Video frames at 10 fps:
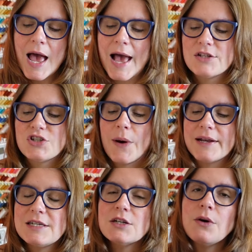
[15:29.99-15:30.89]
And so
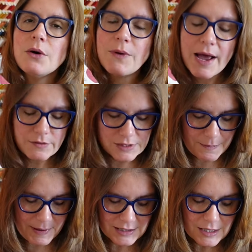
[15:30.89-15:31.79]
I did go around and I
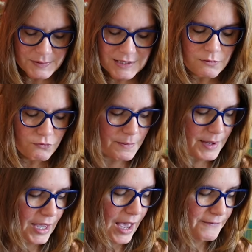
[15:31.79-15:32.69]
picked up some
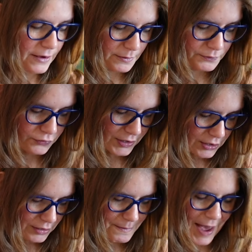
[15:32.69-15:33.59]
ribbing. I found a pretty
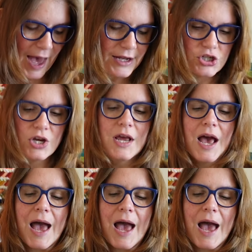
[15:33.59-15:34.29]
good match.